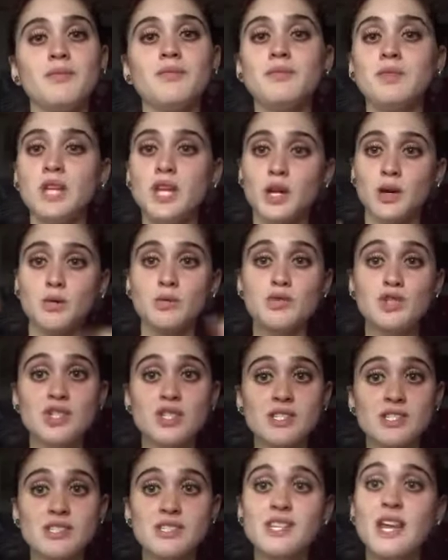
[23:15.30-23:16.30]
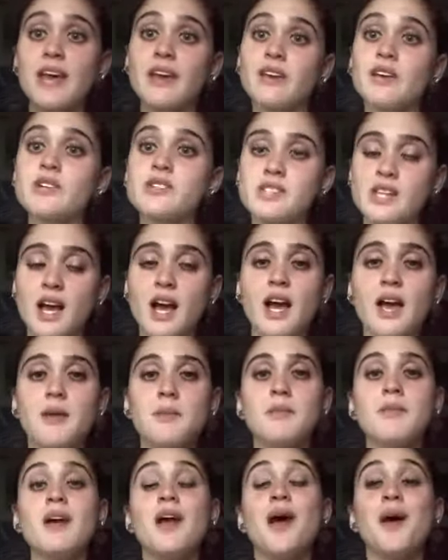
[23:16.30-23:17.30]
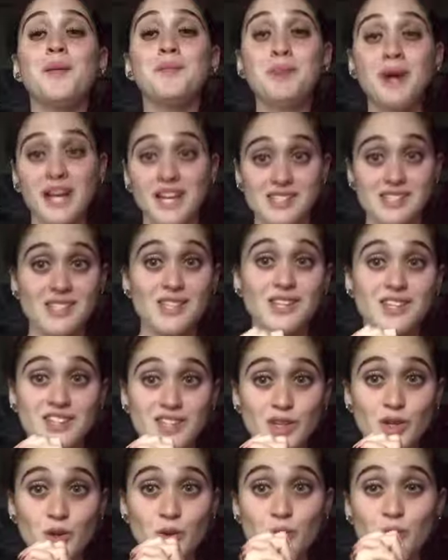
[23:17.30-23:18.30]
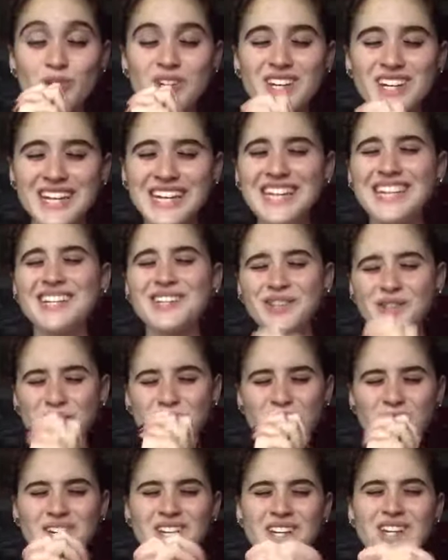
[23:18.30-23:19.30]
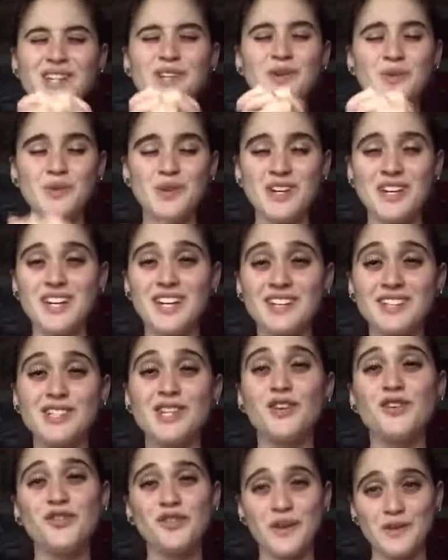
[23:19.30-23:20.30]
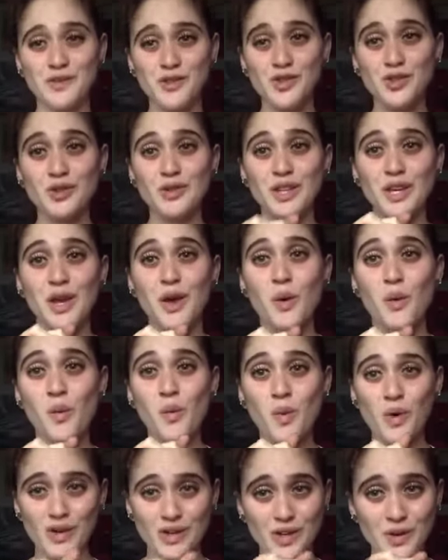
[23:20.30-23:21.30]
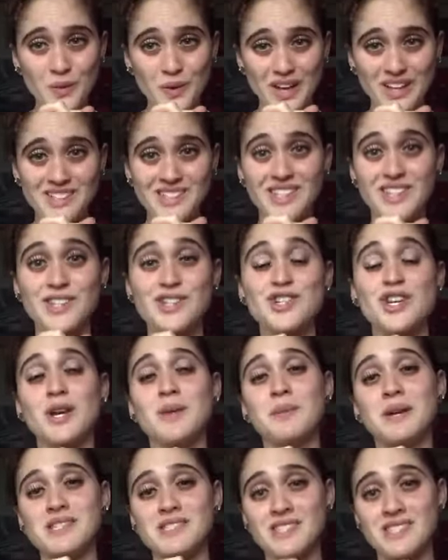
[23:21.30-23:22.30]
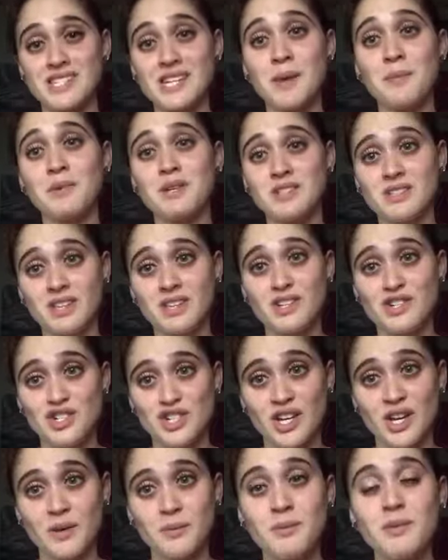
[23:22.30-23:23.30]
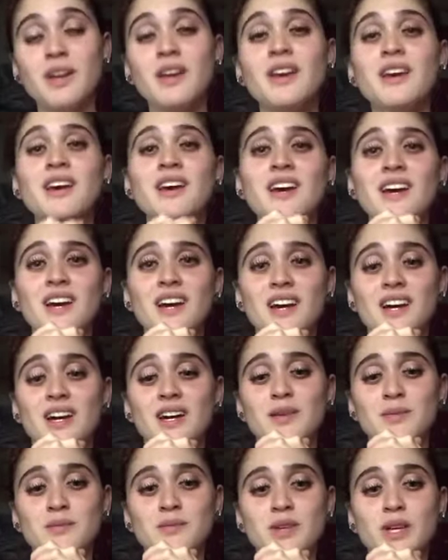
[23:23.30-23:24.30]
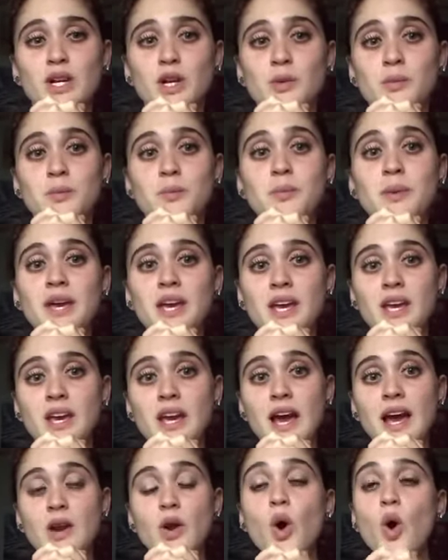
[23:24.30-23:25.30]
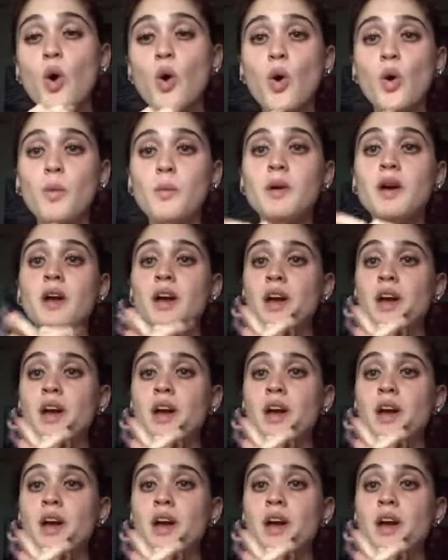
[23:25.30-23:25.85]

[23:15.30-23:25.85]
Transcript: you know, just take your time, but you need to eventually work your way into the gym and step into the gym. You know, being at home,